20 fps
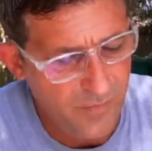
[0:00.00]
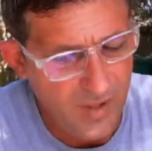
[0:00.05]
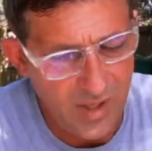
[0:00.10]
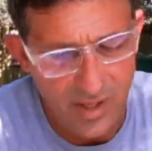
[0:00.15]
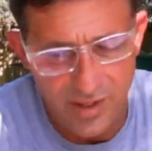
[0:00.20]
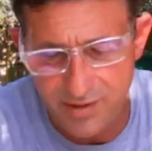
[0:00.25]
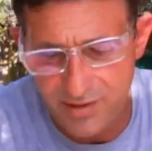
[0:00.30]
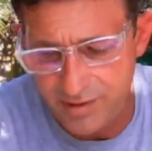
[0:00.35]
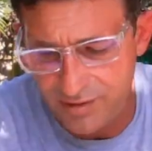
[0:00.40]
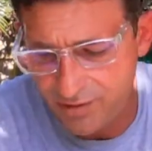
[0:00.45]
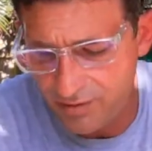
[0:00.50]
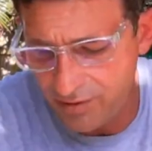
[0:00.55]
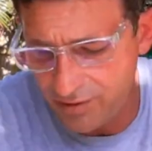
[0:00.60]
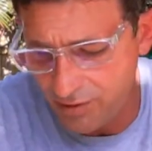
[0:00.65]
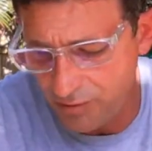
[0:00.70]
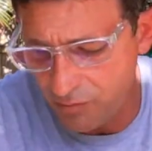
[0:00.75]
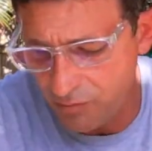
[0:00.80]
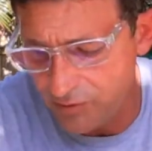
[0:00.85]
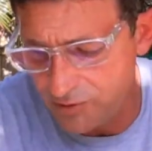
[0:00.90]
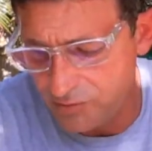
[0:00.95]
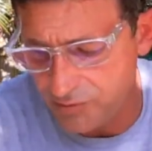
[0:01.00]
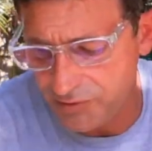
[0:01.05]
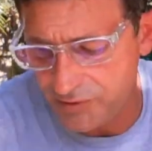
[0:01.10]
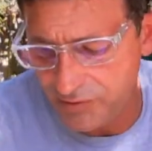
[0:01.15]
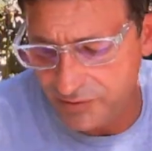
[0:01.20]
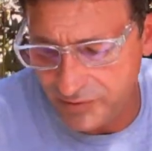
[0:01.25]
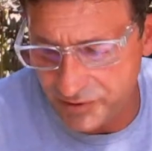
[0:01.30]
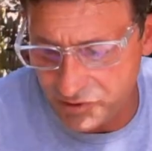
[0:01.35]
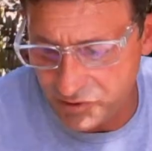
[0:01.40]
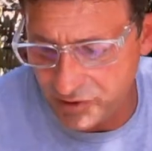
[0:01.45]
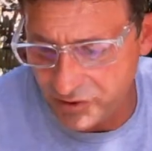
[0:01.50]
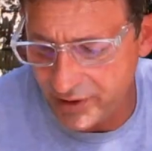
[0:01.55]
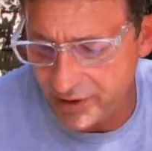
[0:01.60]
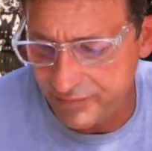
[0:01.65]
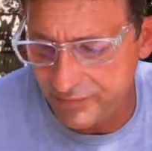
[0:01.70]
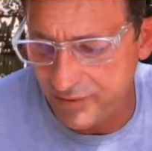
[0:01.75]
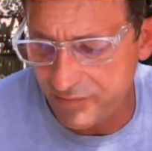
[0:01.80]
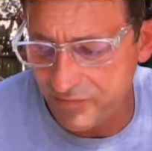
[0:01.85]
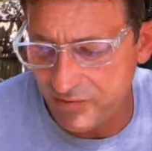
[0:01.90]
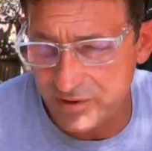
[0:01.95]
I think the little ones will do the trick.
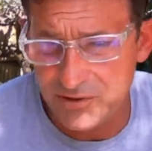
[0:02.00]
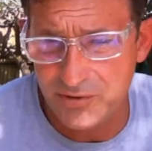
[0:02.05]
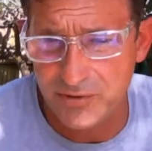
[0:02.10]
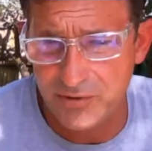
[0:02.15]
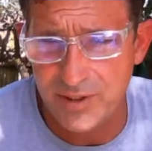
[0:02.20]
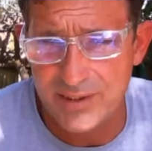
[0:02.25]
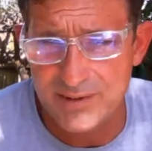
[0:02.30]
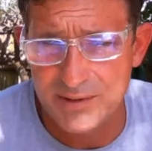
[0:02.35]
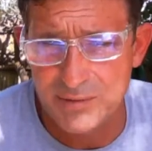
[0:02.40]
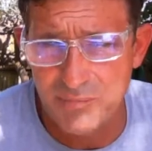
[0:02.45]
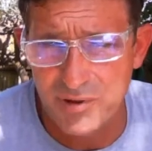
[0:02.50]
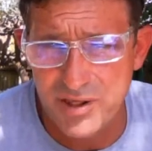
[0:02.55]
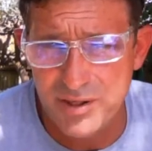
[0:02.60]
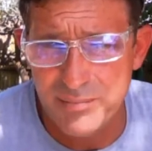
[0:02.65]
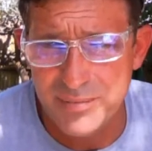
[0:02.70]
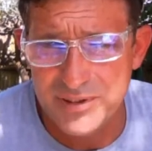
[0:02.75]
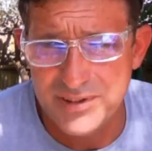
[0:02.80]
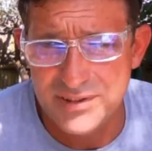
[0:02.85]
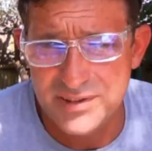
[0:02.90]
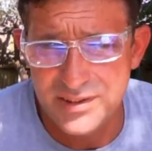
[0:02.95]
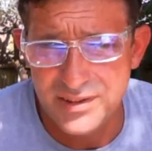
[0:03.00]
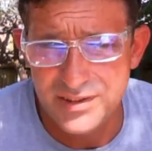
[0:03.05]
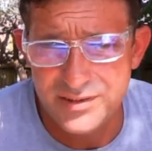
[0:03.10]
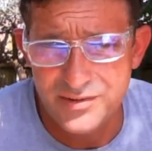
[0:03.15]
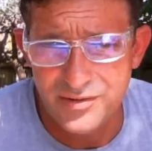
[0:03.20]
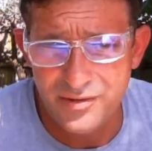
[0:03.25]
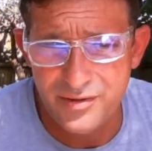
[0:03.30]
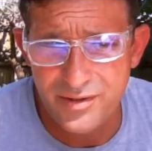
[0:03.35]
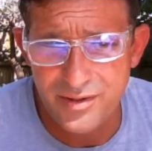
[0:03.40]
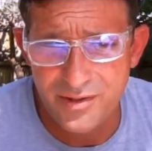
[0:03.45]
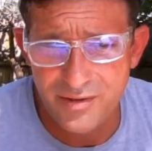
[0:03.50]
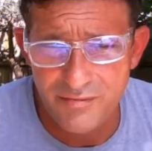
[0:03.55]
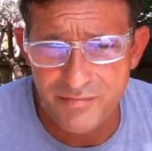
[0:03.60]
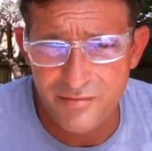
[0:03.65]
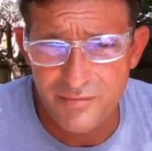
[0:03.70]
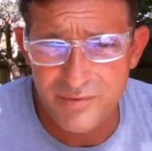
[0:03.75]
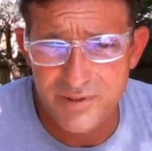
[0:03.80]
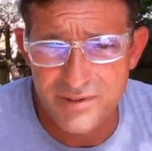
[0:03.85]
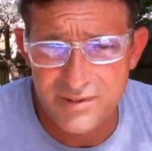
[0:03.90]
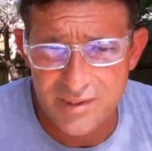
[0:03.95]
I've also got some lemon seeds on here
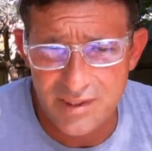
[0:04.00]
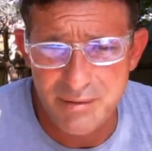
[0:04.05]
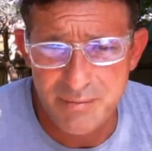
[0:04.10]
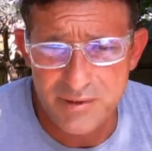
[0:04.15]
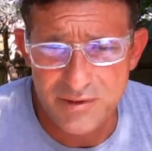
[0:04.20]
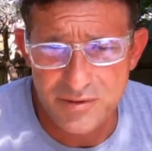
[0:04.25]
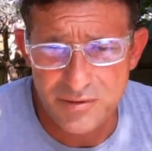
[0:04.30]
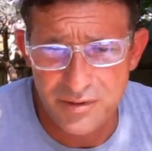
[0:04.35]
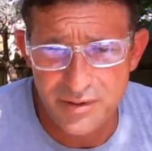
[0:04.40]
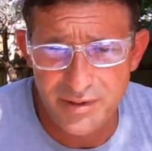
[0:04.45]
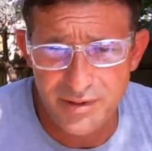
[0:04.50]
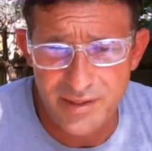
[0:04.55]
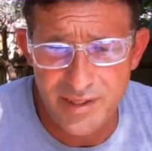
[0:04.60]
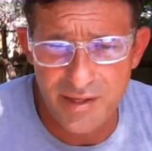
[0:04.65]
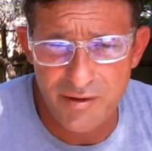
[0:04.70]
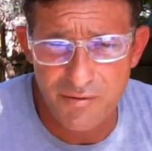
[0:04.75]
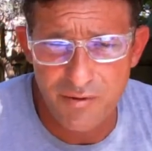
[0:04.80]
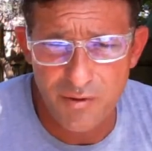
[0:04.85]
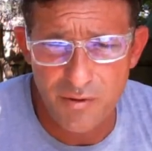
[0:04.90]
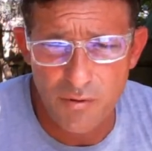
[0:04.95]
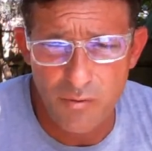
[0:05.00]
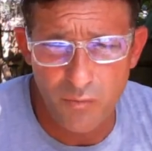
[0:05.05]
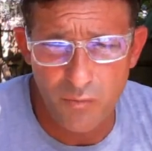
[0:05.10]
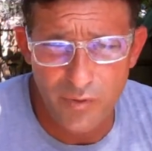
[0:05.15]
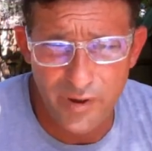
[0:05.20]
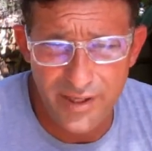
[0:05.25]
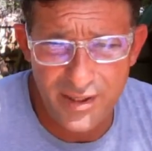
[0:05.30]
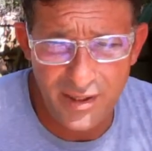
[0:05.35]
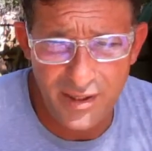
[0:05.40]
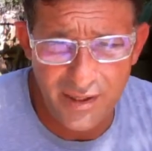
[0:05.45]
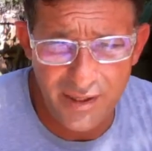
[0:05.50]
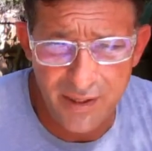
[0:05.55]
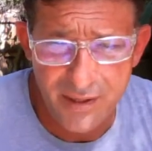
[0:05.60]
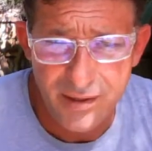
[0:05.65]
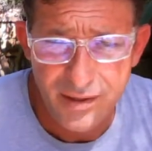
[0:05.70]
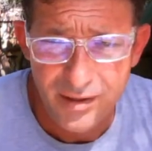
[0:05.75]
from this lemon tree, and they grow readily.